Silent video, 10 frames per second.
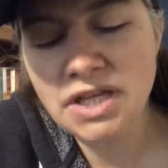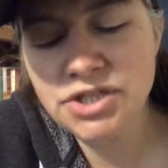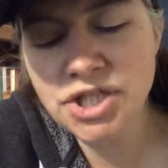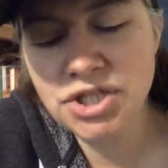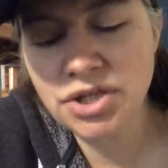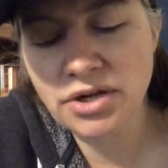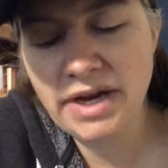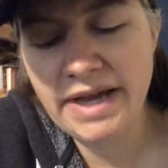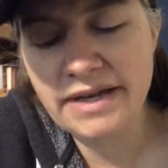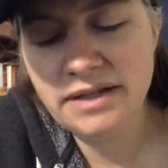She shook her
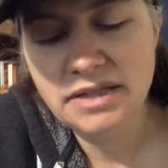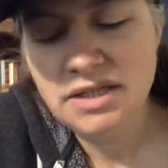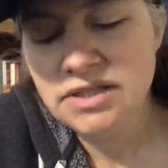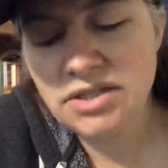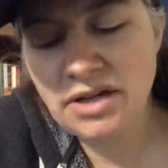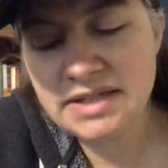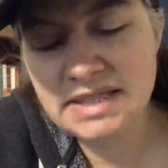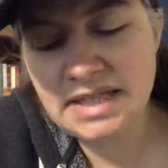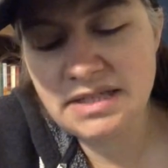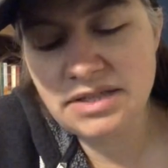head. Starr
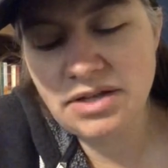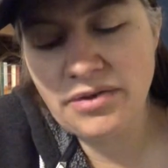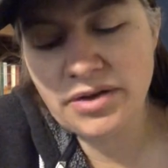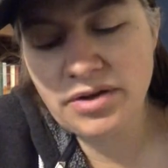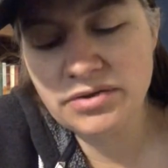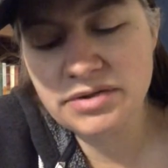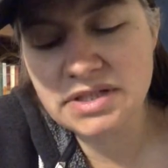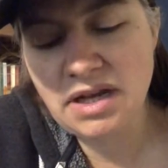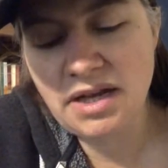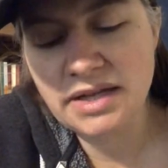doesn't need to know the colonel's
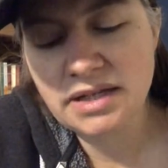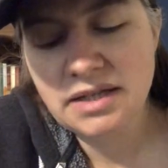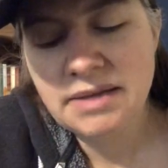gone.